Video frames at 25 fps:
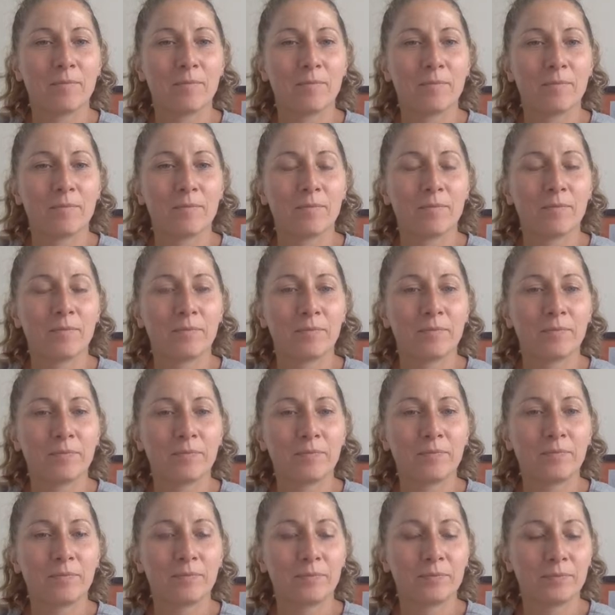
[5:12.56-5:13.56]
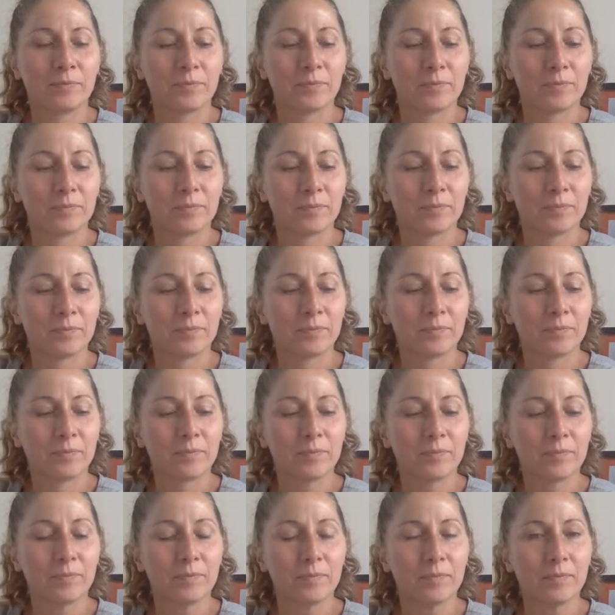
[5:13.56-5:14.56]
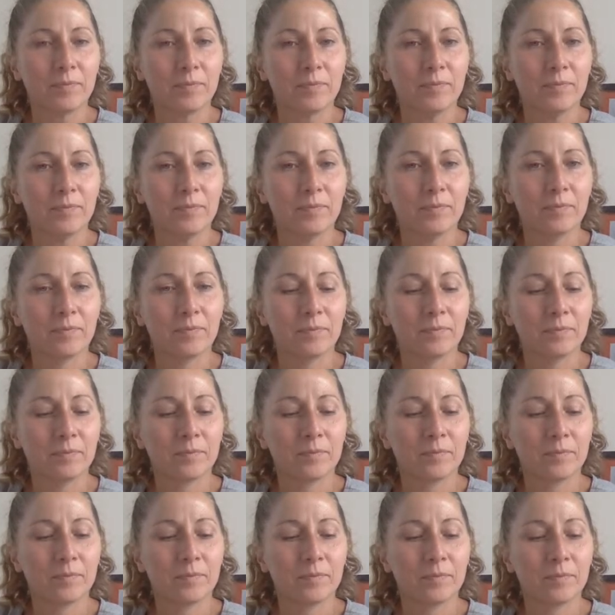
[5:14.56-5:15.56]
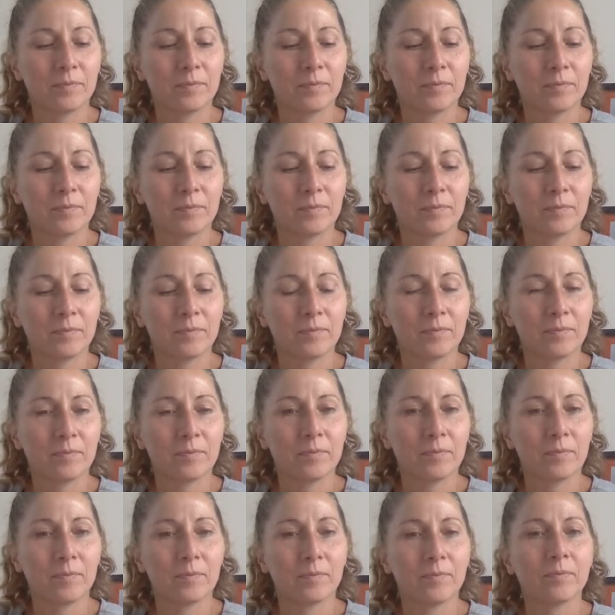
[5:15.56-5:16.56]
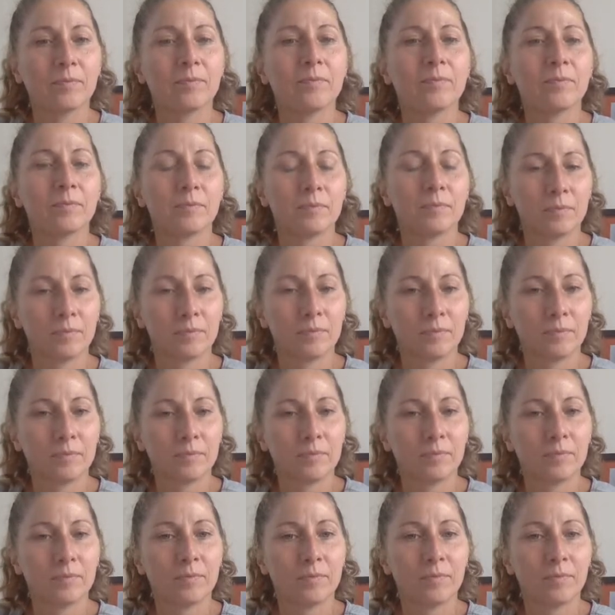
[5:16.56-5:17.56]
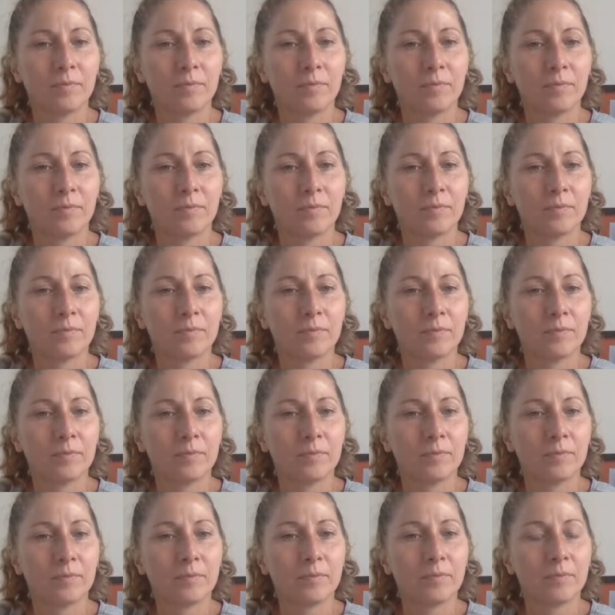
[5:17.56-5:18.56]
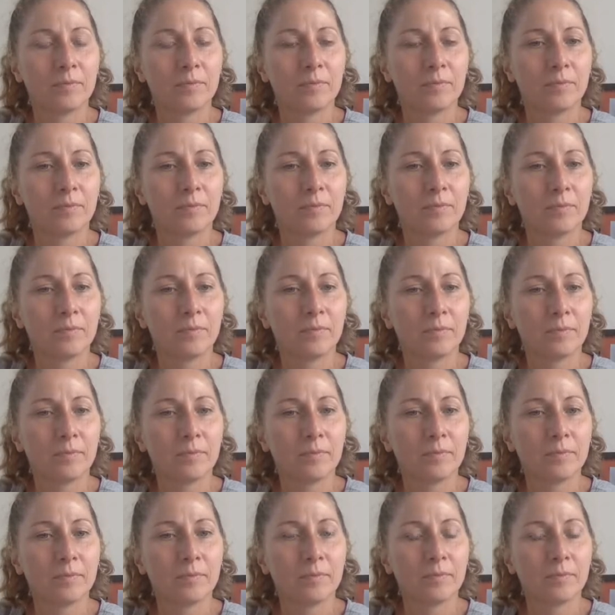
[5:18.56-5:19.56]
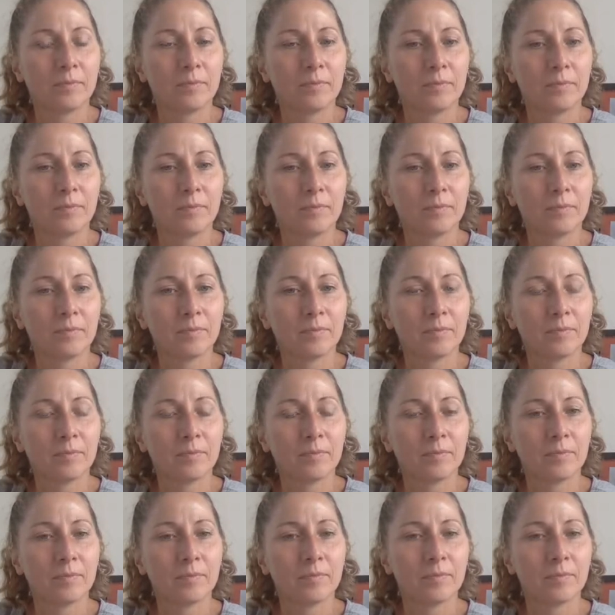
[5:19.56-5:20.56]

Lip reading: [no speech]